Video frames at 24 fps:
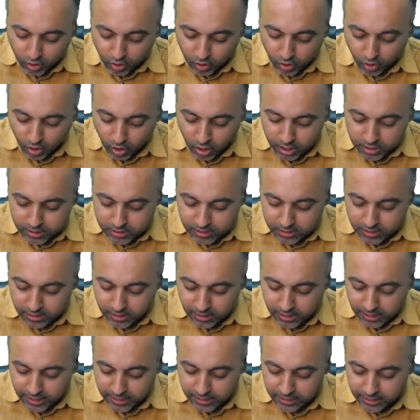
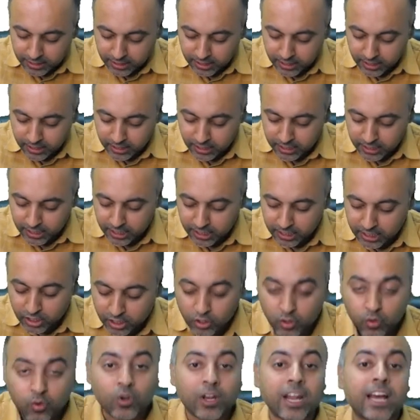cross-linking
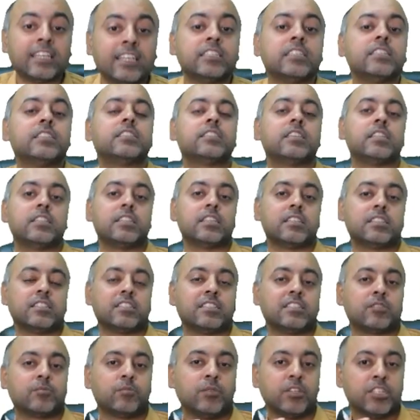in collagen
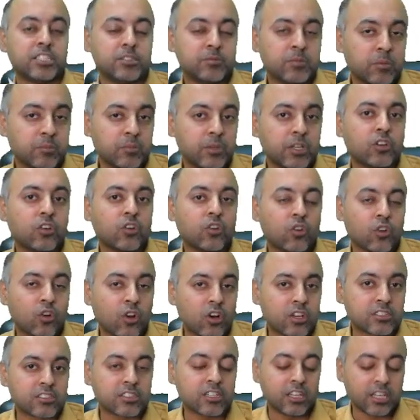synthesis. Please remember,
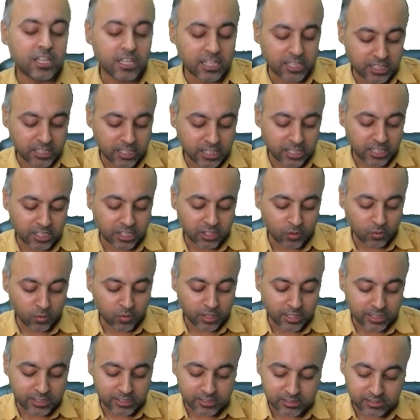cross-linking in
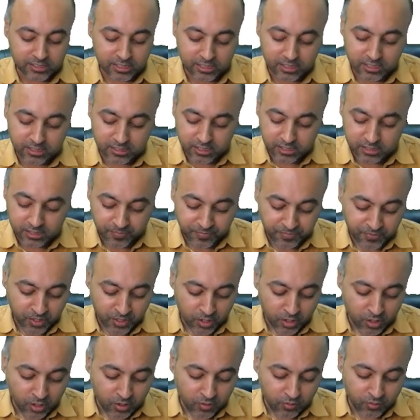collagen synthesis.
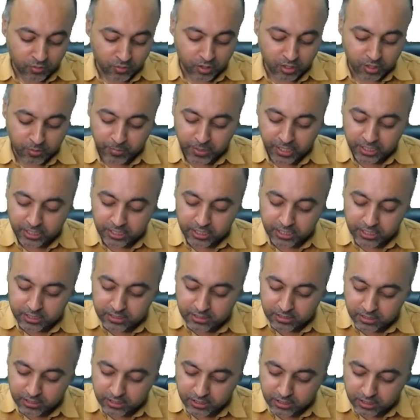For
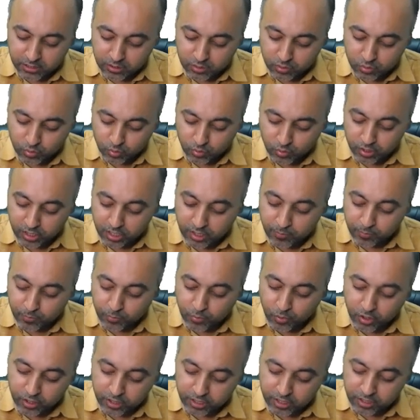Menkes, the two
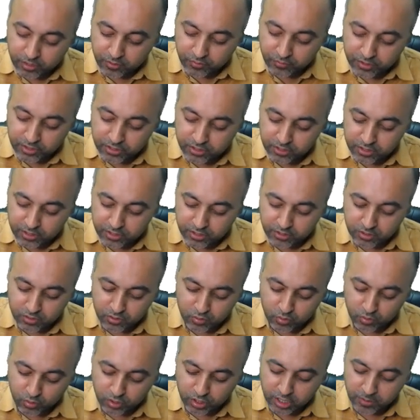important features
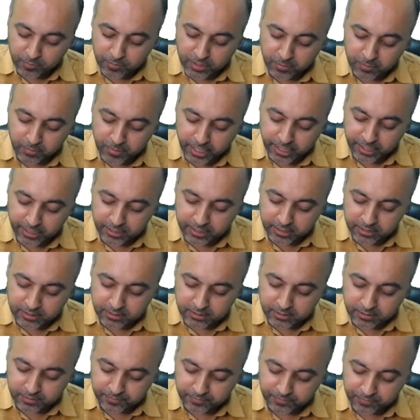to keep in mind
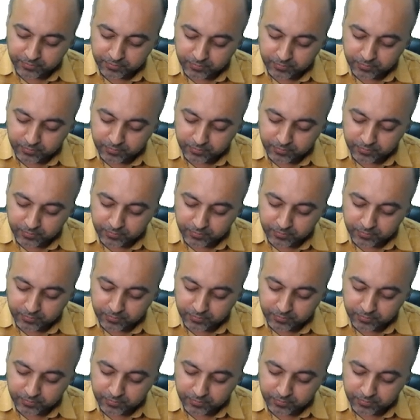is